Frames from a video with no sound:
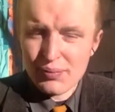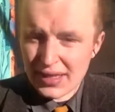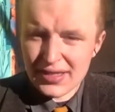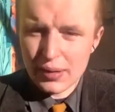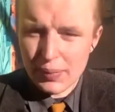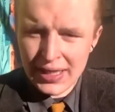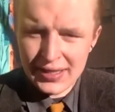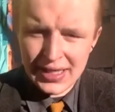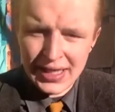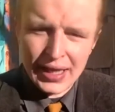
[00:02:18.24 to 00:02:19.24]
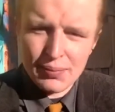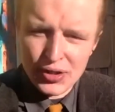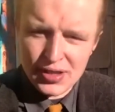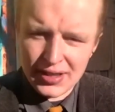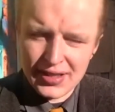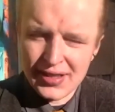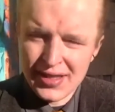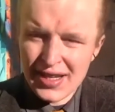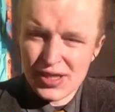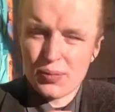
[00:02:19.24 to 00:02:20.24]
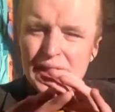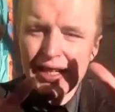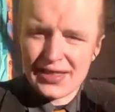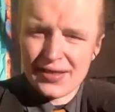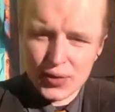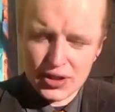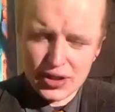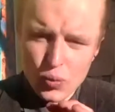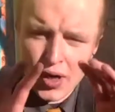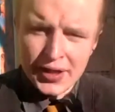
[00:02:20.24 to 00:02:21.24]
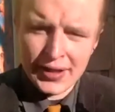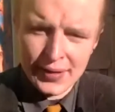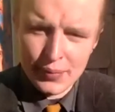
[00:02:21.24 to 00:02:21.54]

the painting and music because it'd be nice if it was just one